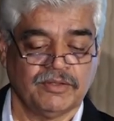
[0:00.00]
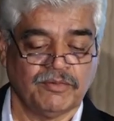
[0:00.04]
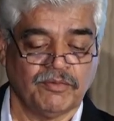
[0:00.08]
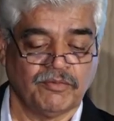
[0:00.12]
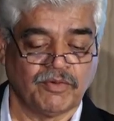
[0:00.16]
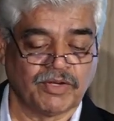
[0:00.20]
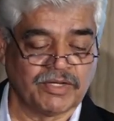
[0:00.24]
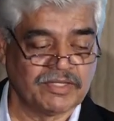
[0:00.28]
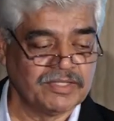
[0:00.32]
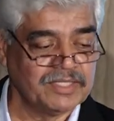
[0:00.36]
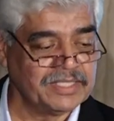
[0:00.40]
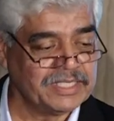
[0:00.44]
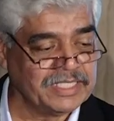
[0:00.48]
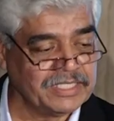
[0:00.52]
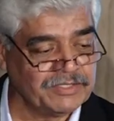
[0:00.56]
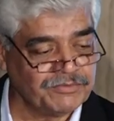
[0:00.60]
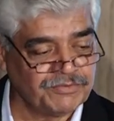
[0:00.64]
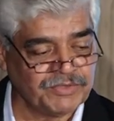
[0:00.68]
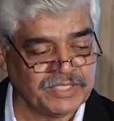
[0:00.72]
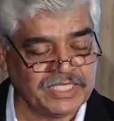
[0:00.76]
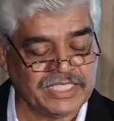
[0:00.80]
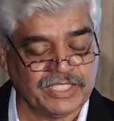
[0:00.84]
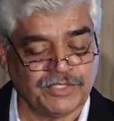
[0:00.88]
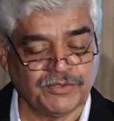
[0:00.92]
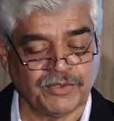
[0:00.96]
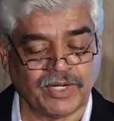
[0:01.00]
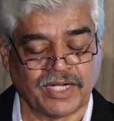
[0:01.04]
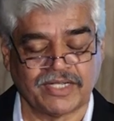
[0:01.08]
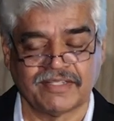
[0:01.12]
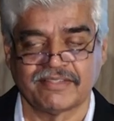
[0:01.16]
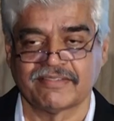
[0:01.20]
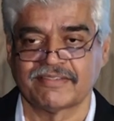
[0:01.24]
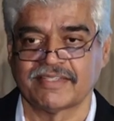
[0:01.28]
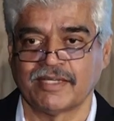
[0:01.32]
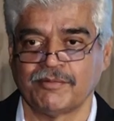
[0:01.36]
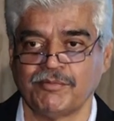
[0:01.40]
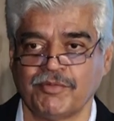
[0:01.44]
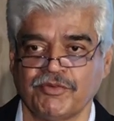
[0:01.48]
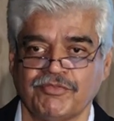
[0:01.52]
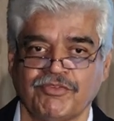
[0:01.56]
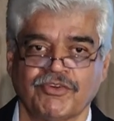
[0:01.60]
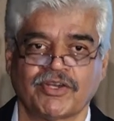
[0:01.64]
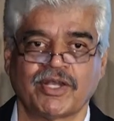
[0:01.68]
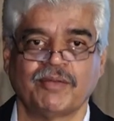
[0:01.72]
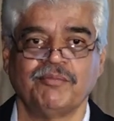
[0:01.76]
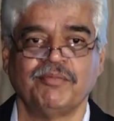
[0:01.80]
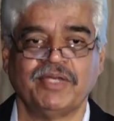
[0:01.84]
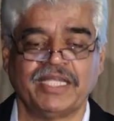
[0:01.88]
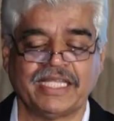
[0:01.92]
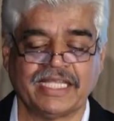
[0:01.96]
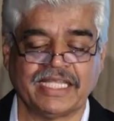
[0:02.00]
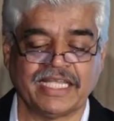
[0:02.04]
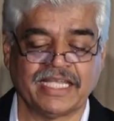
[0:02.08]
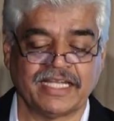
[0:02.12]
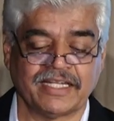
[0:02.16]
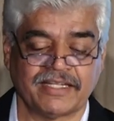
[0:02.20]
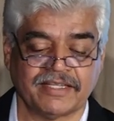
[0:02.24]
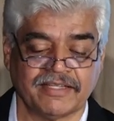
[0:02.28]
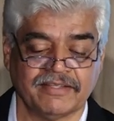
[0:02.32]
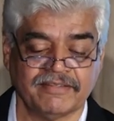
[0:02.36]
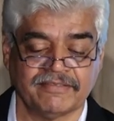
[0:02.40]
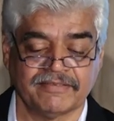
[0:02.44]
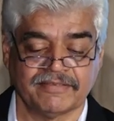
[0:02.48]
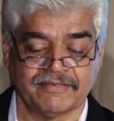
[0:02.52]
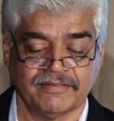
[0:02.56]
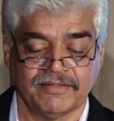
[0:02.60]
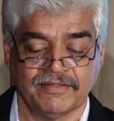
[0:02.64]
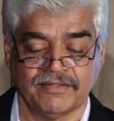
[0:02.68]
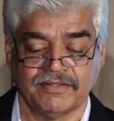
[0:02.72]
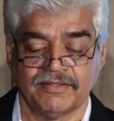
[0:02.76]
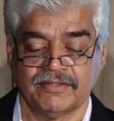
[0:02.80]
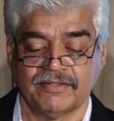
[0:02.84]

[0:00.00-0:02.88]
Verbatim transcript: One of the things we need to understand before I mitigate is